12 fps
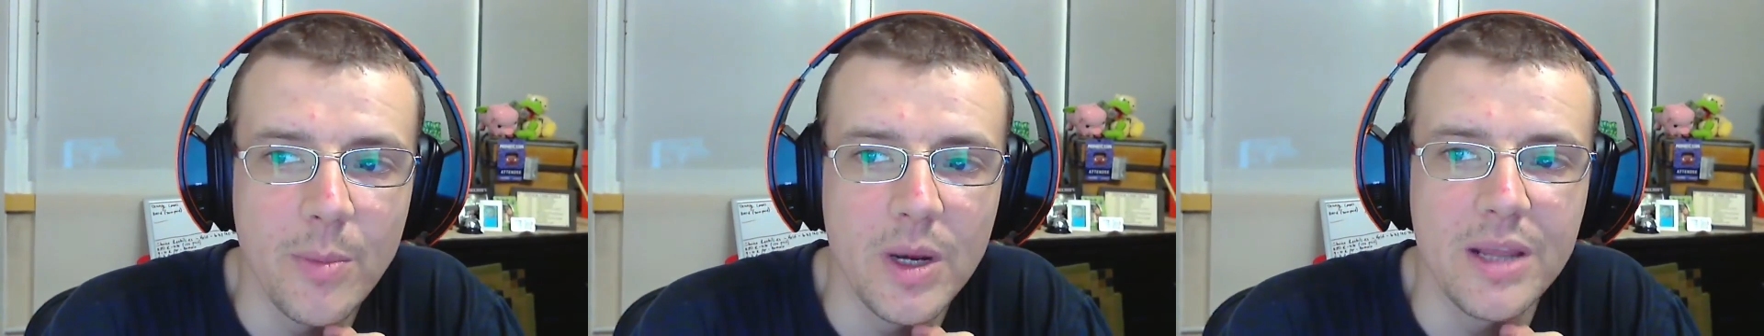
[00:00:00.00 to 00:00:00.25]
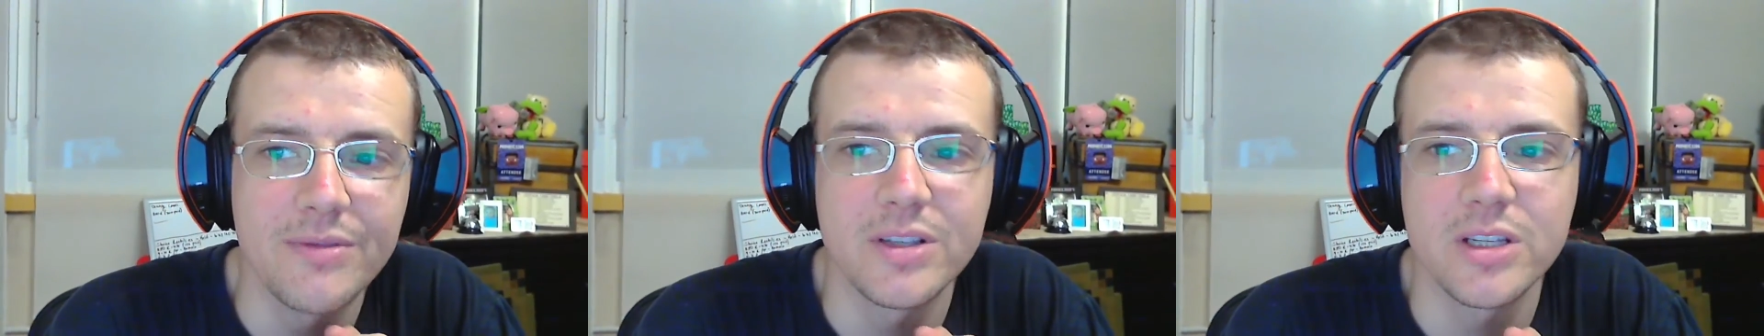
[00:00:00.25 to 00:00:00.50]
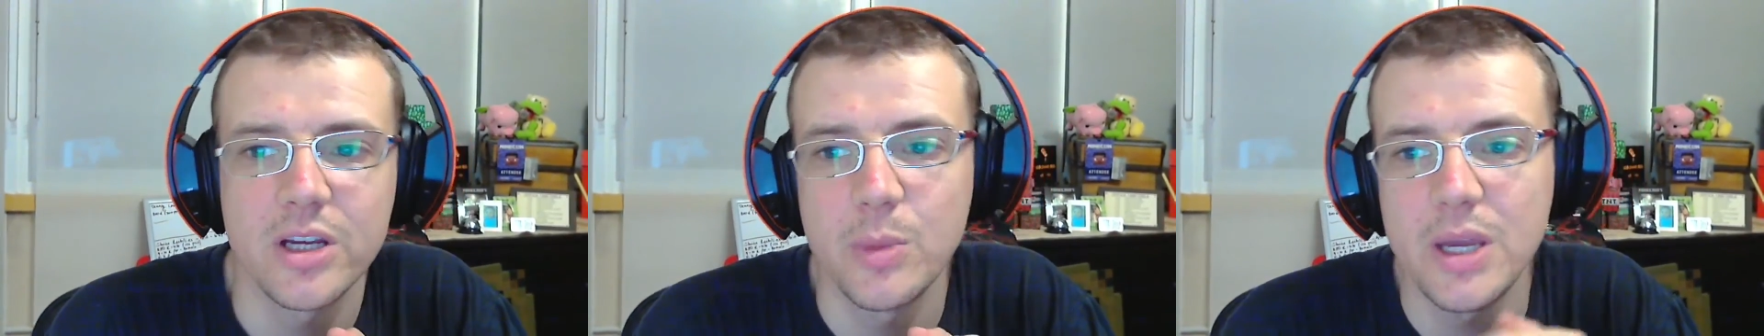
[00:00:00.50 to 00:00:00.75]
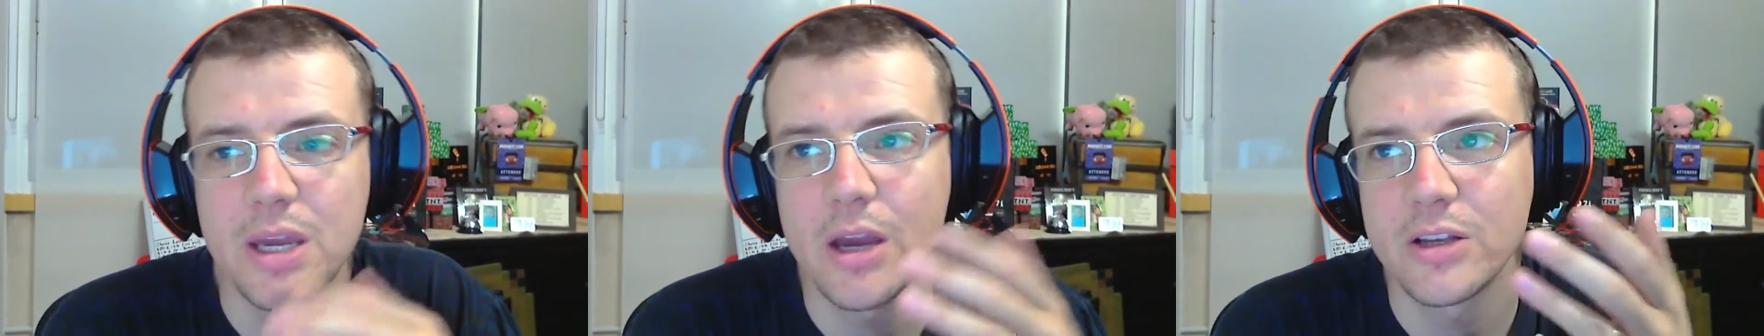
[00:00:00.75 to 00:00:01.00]
I believe it's going
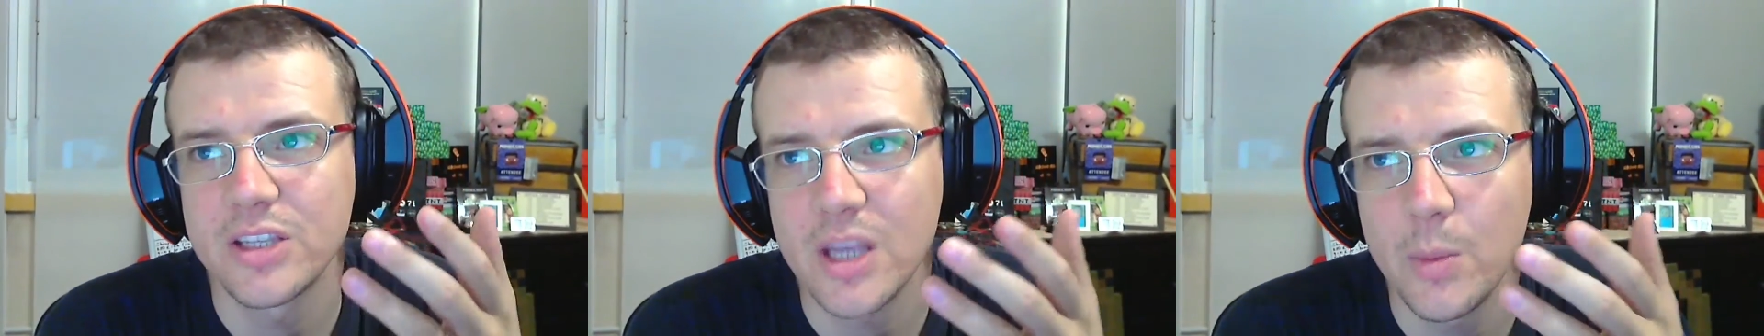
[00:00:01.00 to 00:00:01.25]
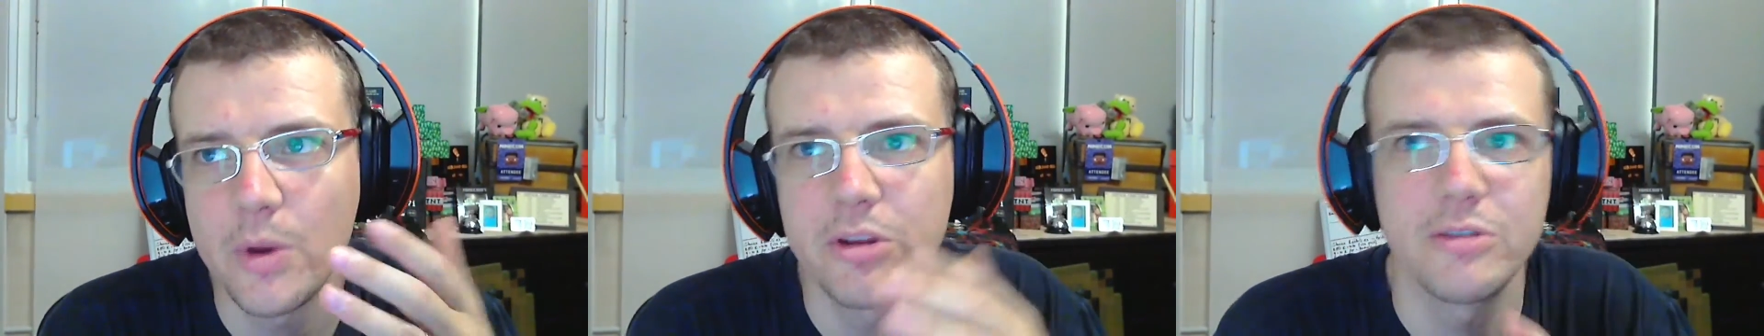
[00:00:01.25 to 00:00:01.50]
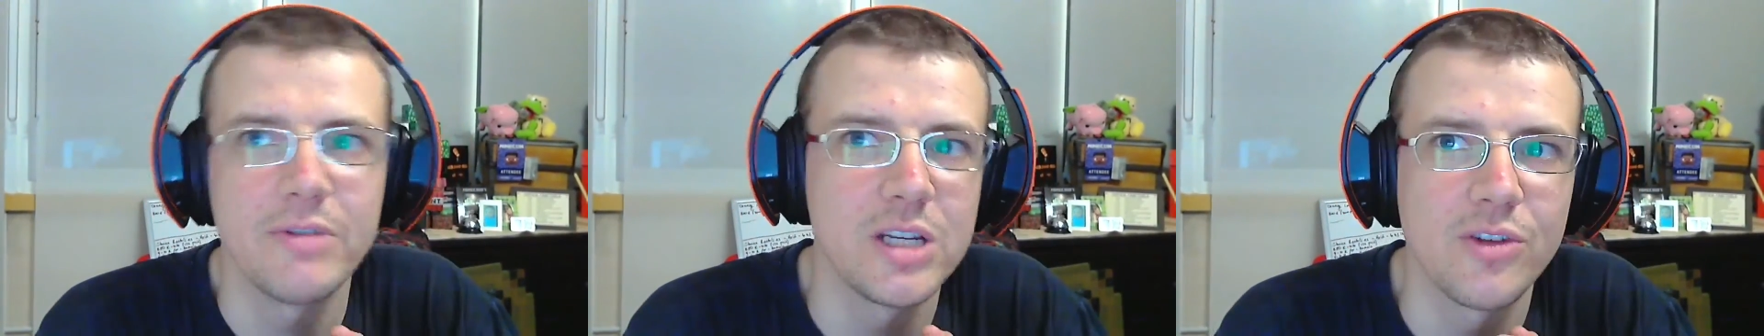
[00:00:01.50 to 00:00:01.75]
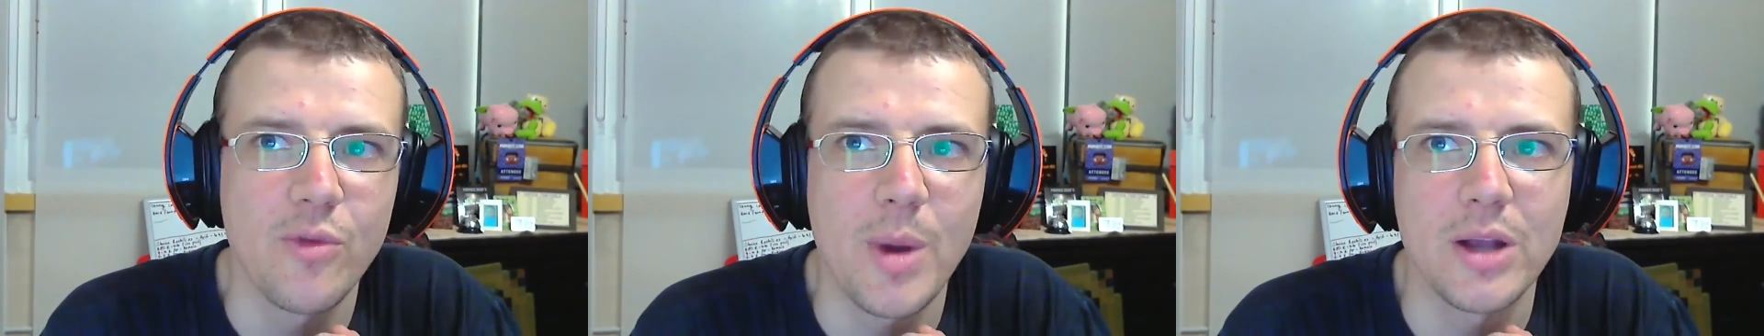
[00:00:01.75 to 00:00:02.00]
to be somewhere in the
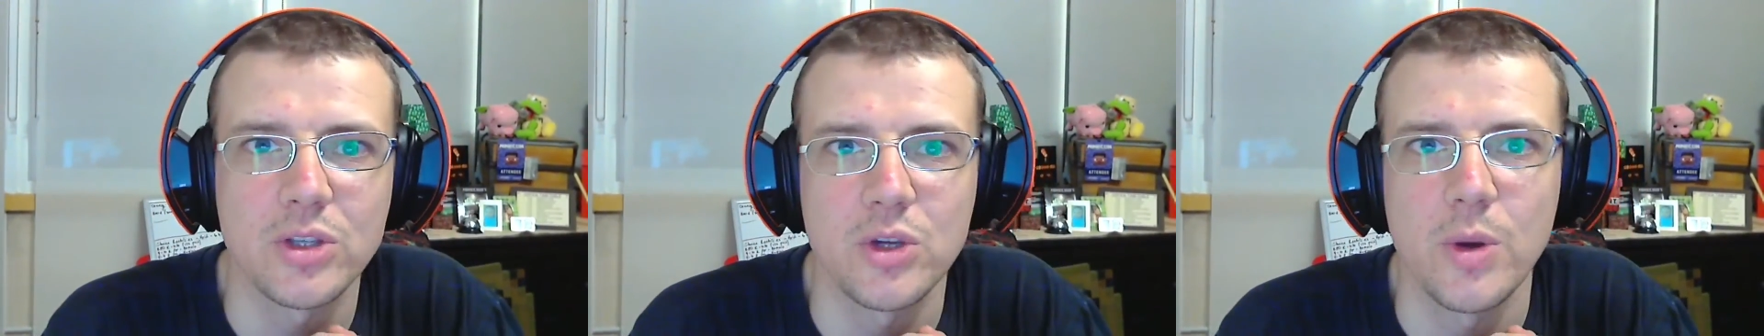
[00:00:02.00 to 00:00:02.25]
region of about